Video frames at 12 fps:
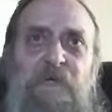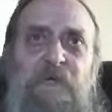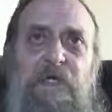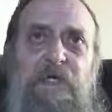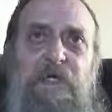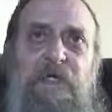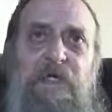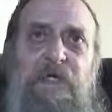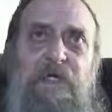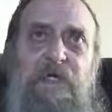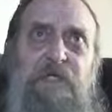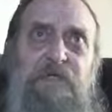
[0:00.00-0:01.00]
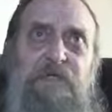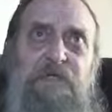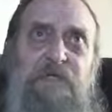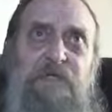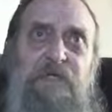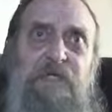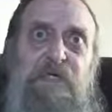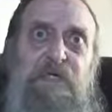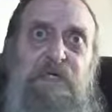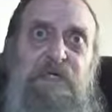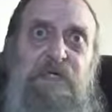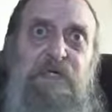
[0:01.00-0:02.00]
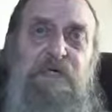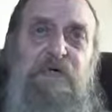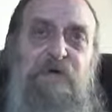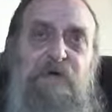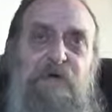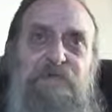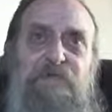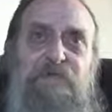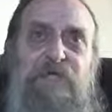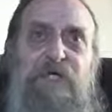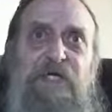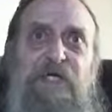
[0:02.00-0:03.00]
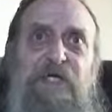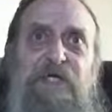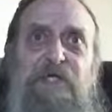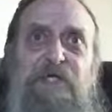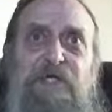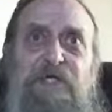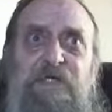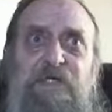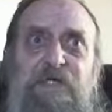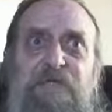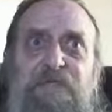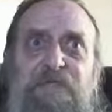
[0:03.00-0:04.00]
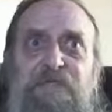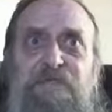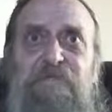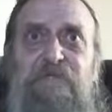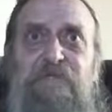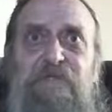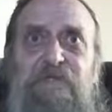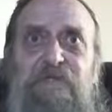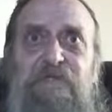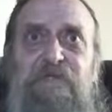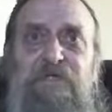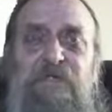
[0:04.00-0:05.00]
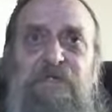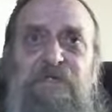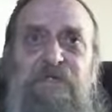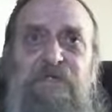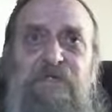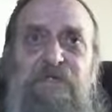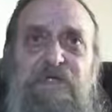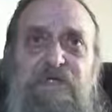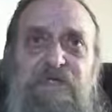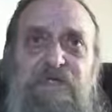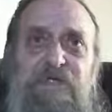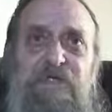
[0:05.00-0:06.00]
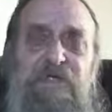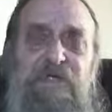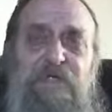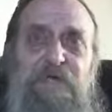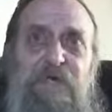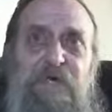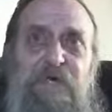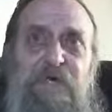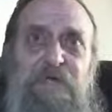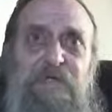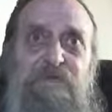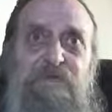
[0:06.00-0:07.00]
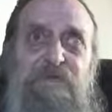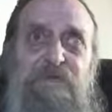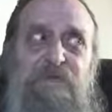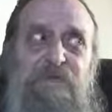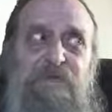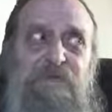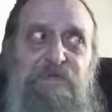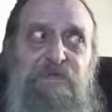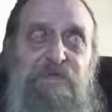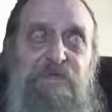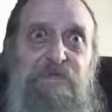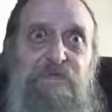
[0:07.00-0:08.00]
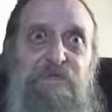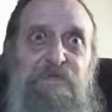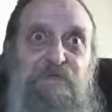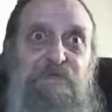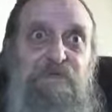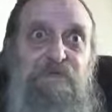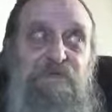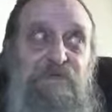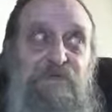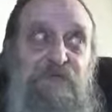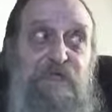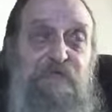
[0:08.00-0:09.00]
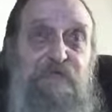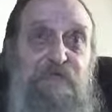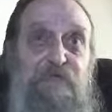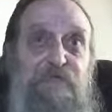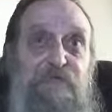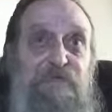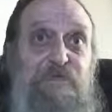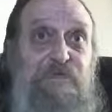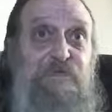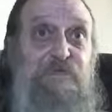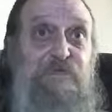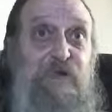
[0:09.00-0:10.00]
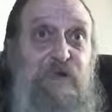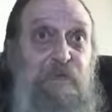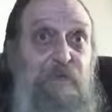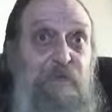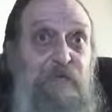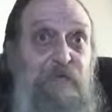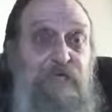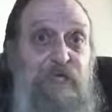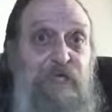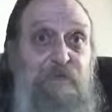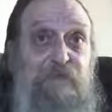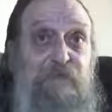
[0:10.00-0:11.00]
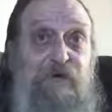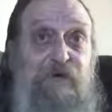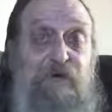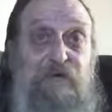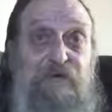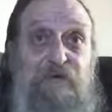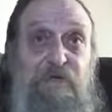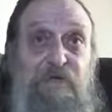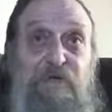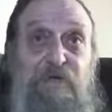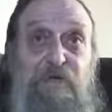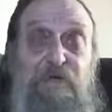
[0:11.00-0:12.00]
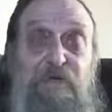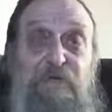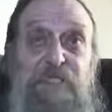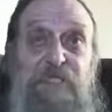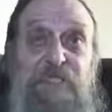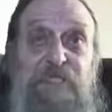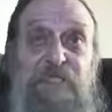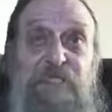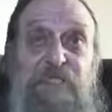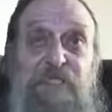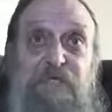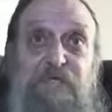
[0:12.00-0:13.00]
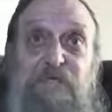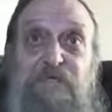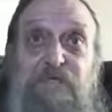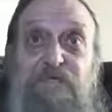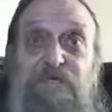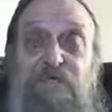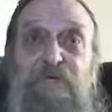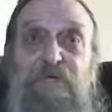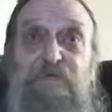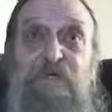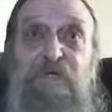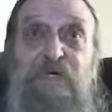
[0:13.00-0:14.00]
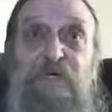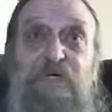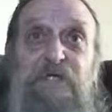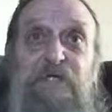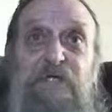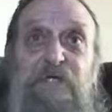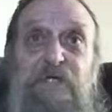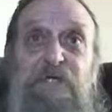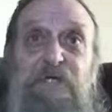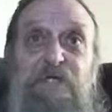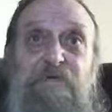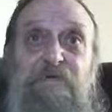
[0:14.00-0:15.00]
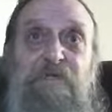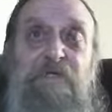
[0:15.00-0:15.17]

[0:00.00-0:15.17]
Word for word: and then, you know, their offspring and their, you know, generations that come afterwards will, some of those will probably take part and be deceived once more by the devil